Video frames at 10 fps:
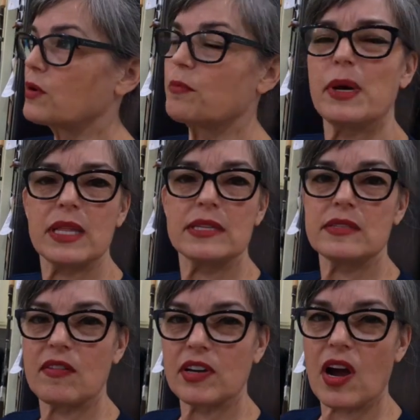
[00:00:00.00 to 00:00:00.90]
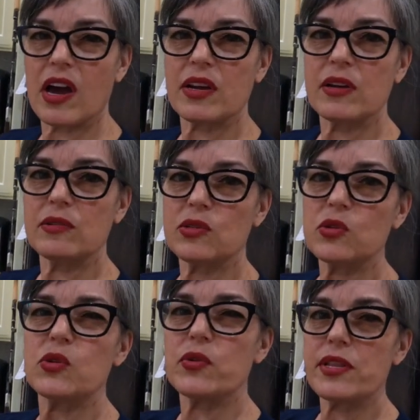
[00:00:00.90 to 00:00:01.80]
melons, avocados.
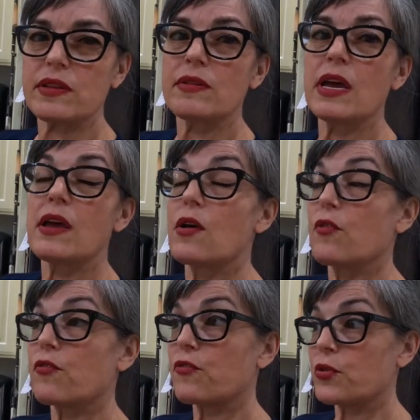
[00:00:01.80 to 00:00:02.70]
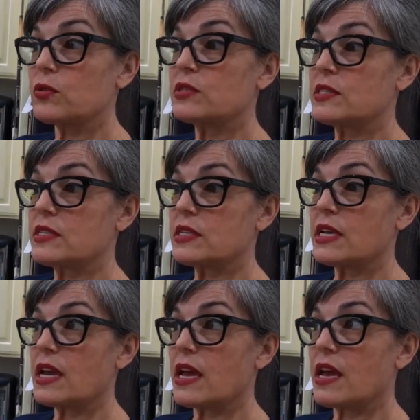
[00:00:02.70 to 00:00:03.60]
There's certain fruits
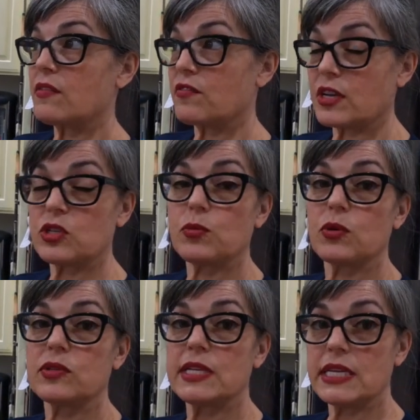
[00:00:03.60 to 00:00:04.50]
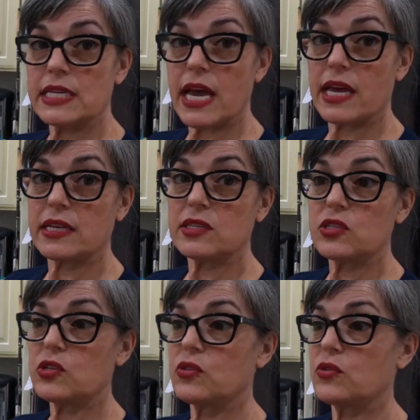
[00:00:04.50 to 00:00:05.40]
and vegetables that tend
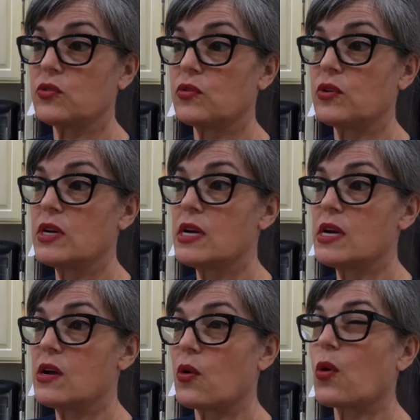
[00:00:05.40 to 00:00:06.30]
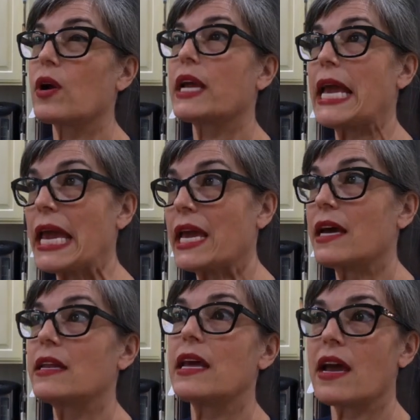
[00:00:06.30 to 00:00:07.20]
to or
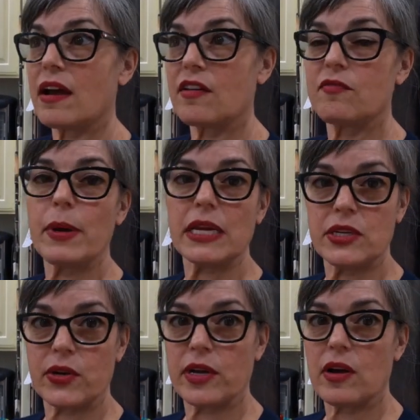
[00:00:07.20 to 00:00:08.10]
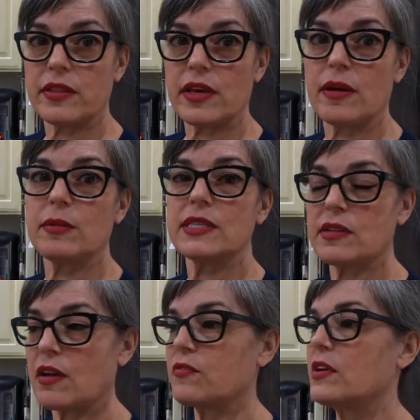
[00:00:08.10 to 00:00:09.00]
can have bacteria on them and
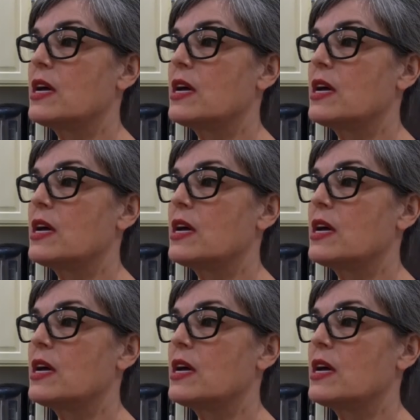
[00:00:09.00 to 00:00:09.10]
stuff